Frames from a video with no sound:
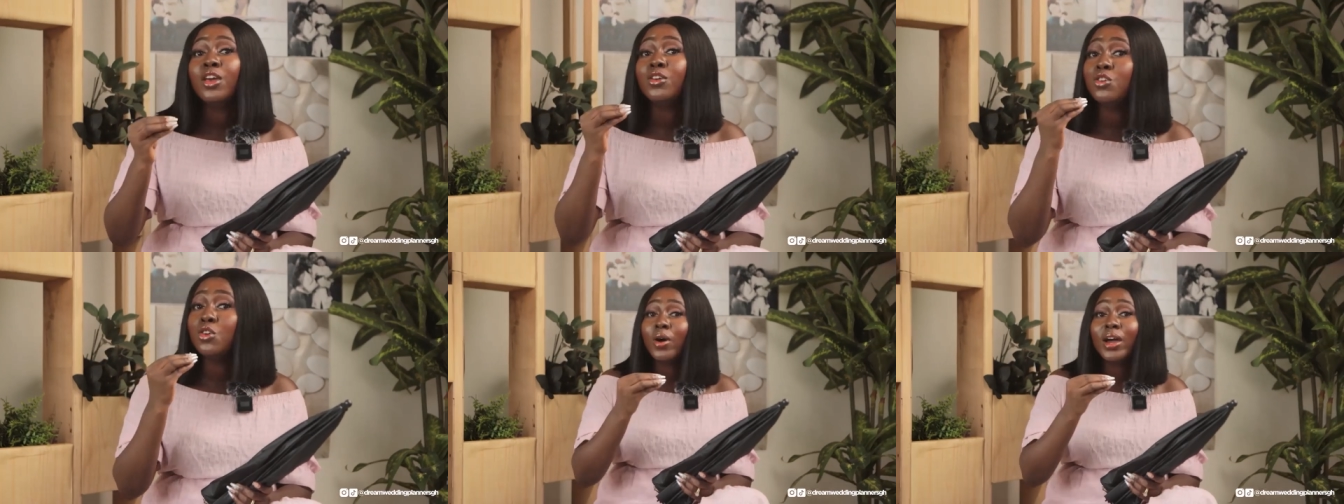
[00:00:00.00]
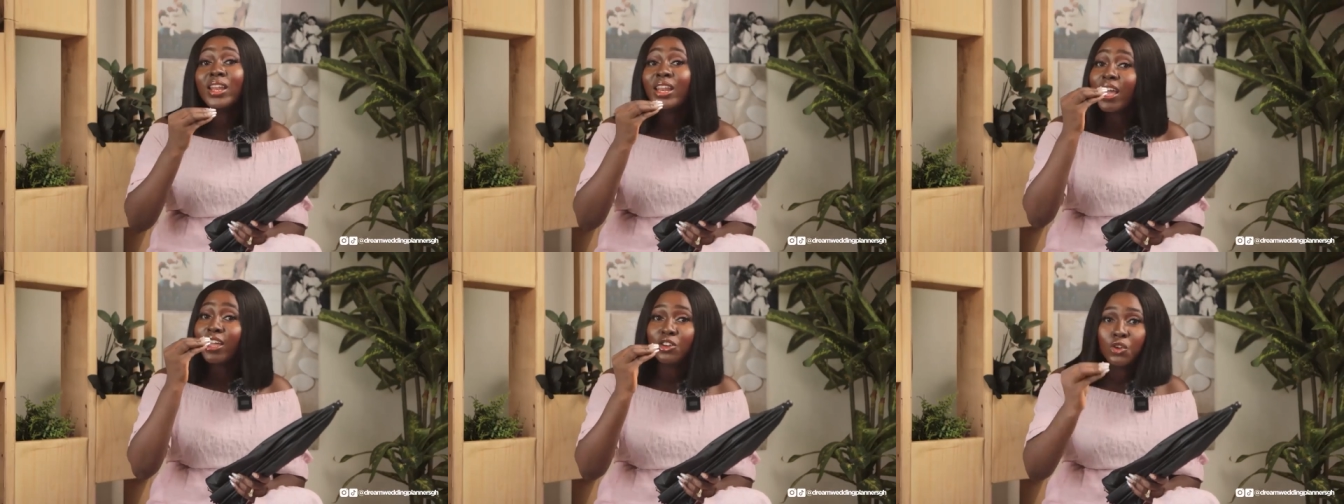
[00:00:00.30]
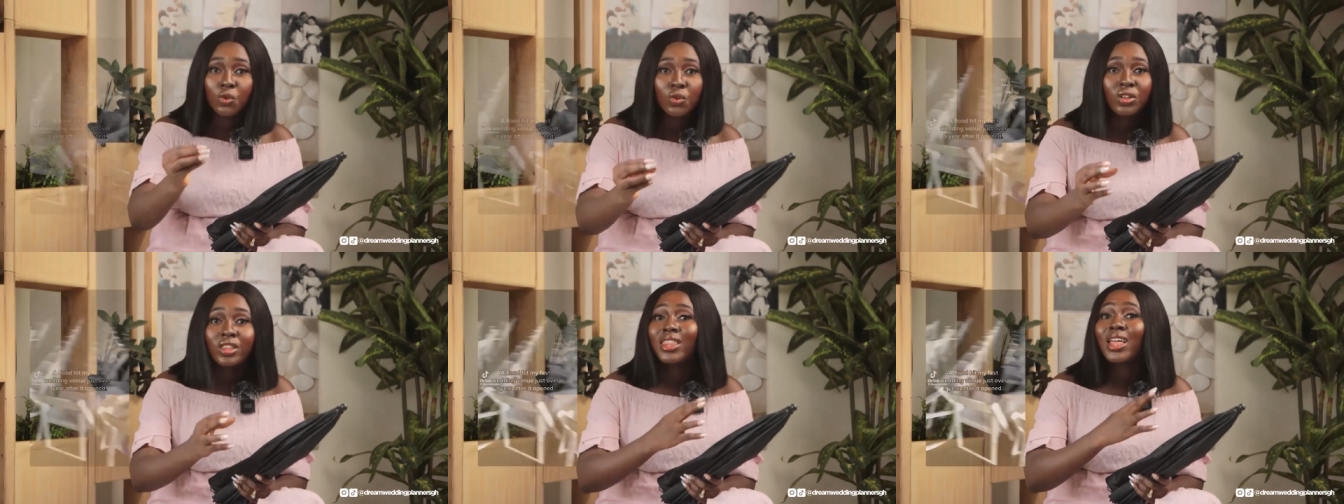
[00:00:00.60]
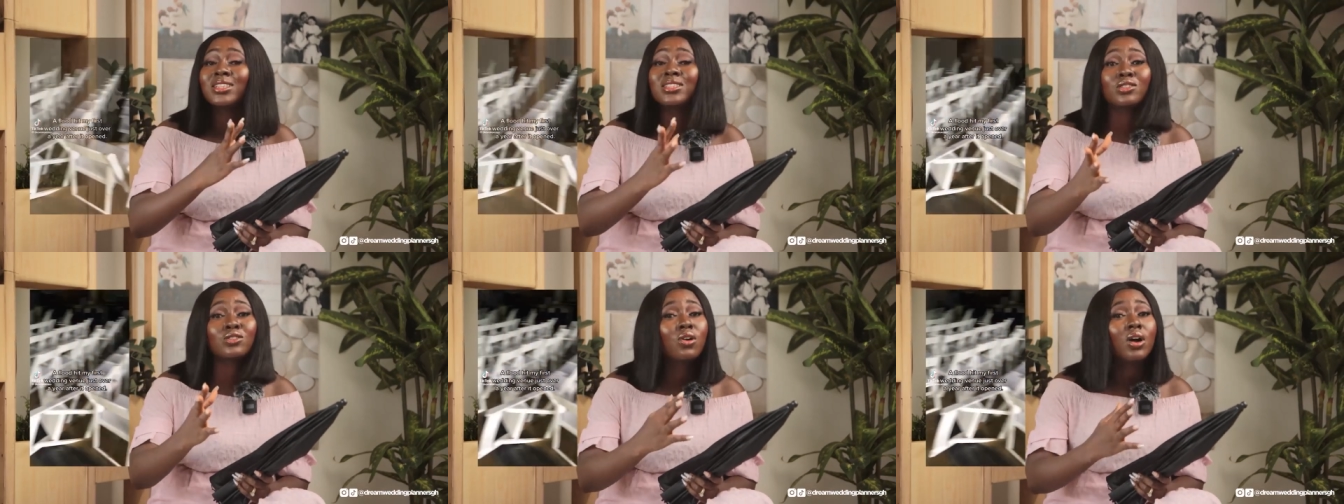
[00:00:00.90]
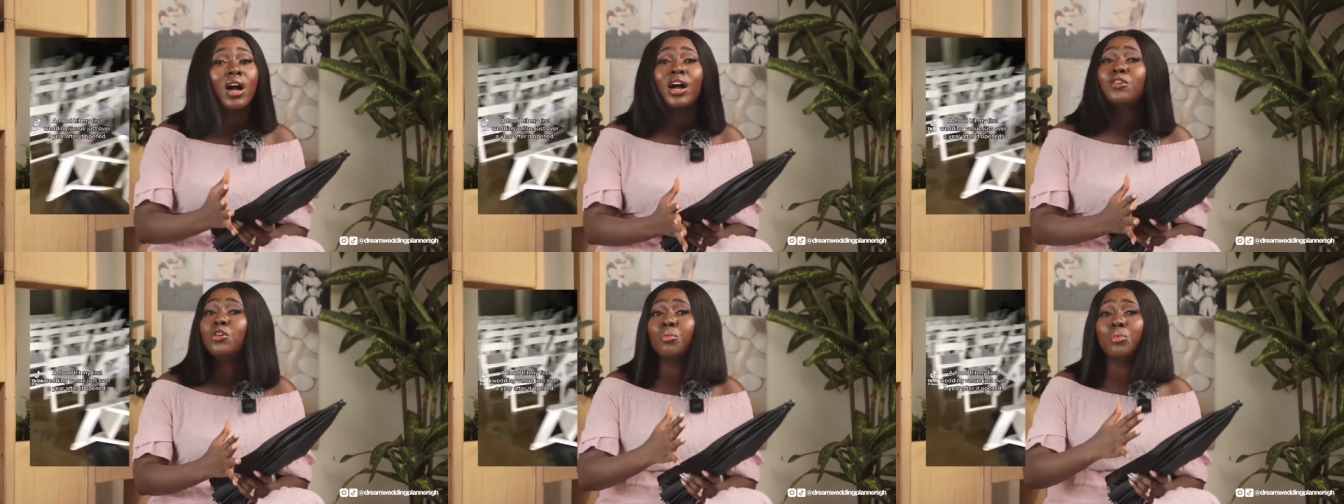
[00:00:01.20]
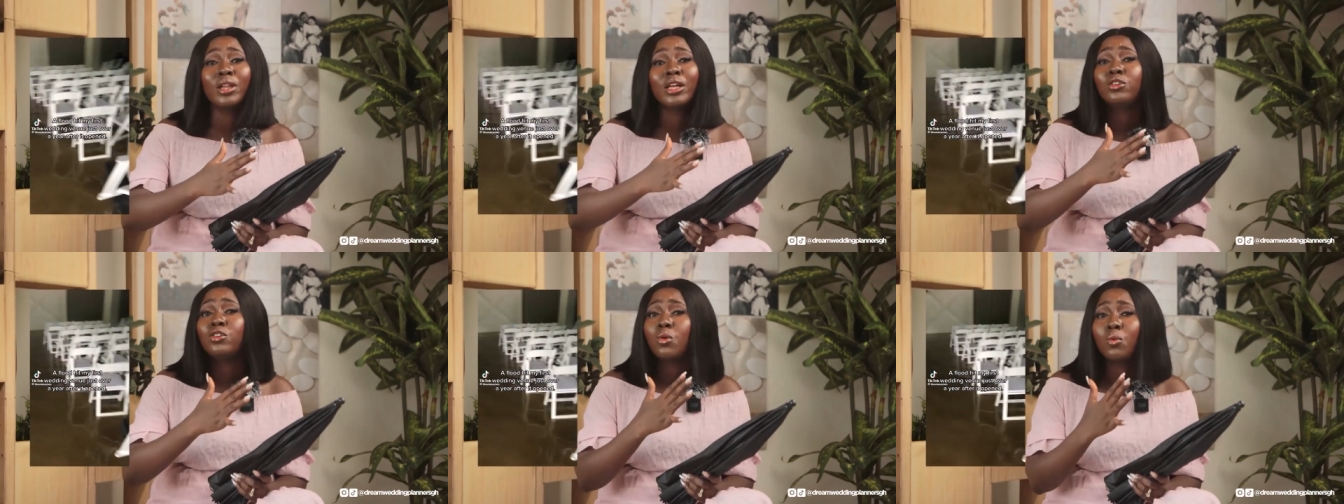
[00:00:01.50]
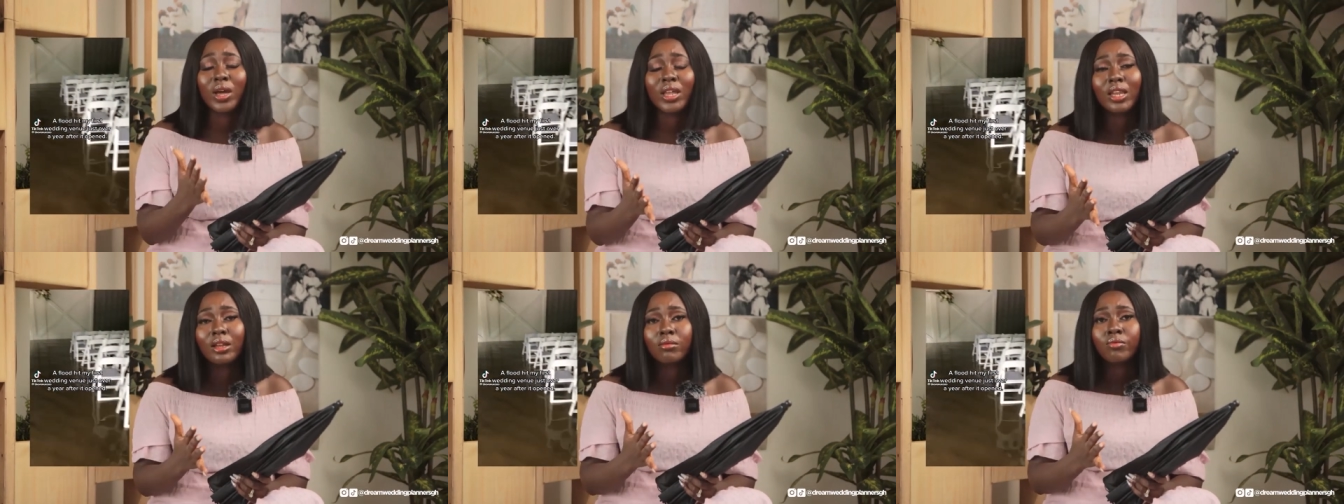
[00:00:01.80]
you and I know that is not how you planned your
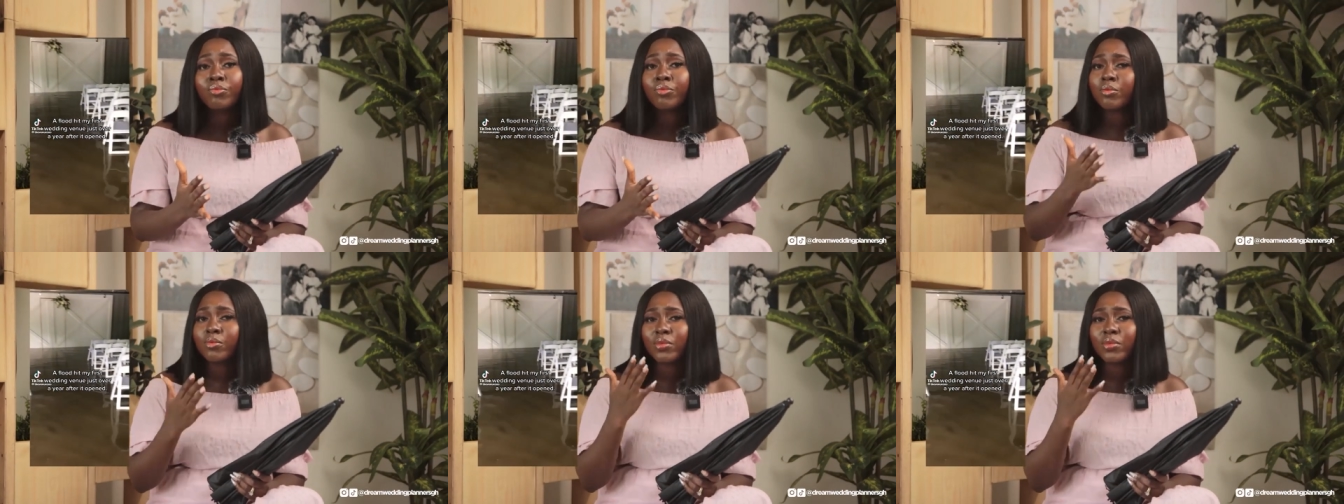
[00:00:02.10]
wedding.